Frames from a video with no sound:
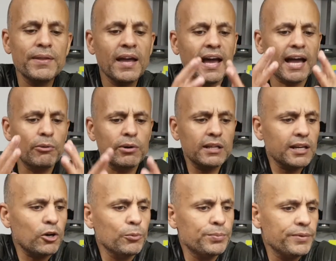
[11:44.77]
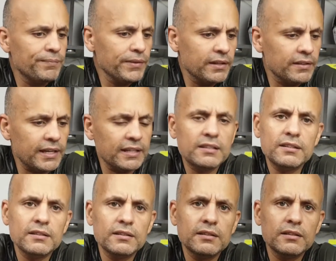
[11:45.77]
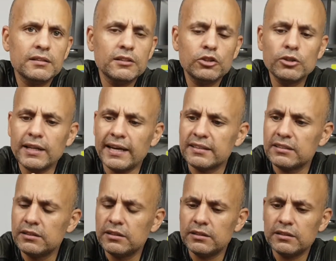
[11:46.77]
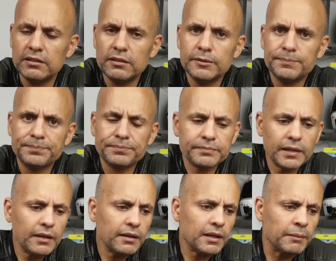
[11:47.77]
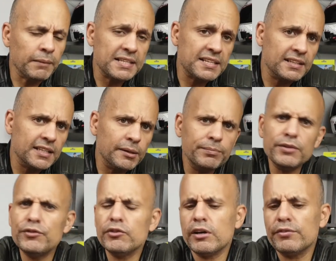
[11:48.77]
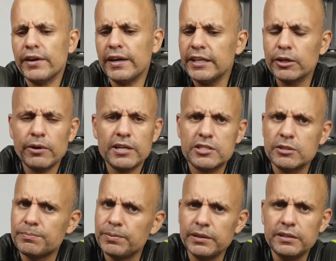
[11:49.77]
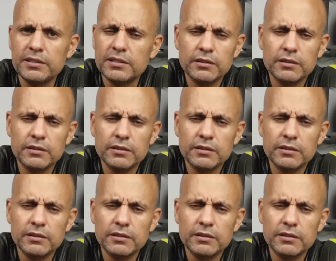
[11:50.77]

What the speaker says: I really hope that you liked my setup. If you have any question, please